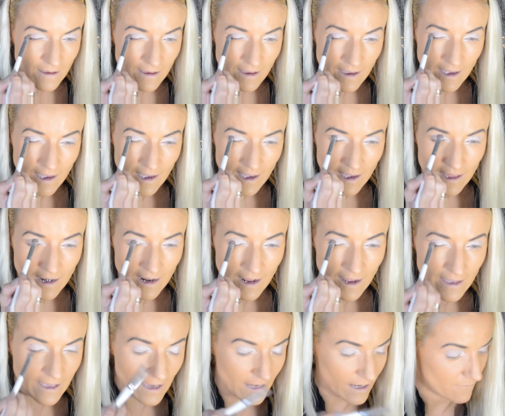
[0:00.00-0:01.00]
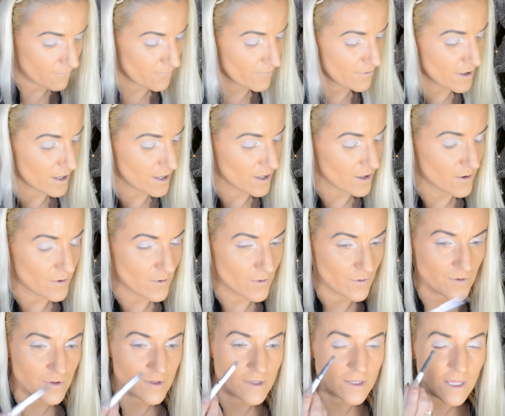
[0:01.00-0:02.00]
And I kind of want to
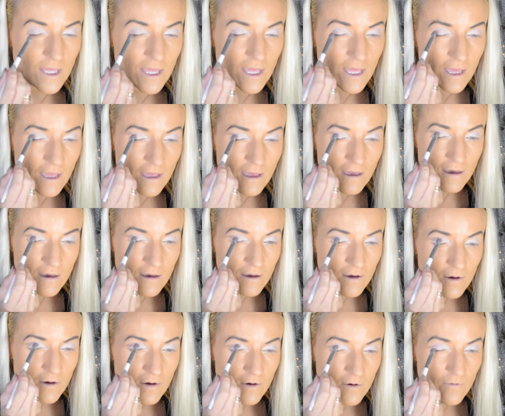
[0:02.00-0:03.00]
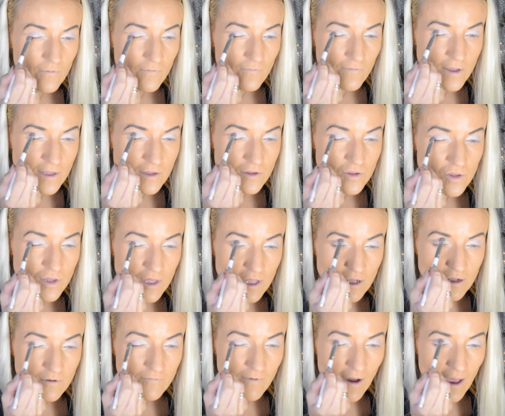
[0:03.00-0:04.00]
use the
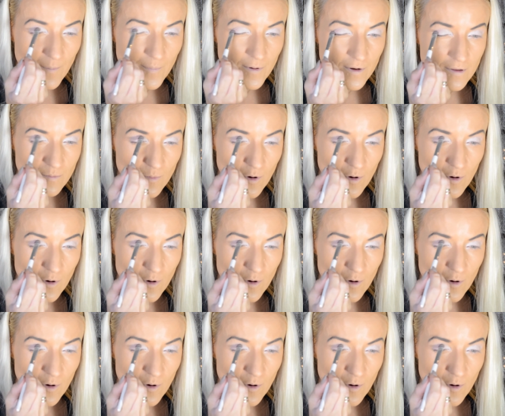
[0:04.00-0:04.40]
windshield wipers